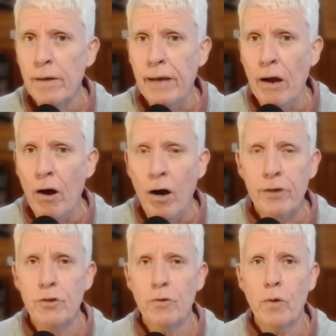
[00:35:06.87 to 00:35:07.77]
Now, I
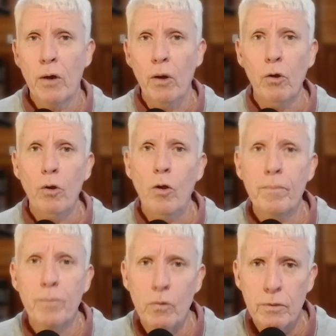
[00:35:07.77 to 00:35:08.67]
do grow a lot
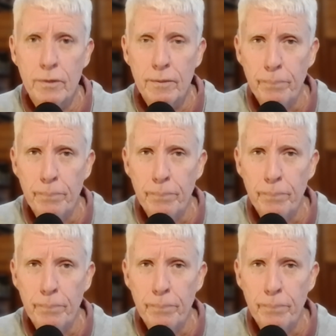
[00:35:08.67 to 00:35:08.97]
more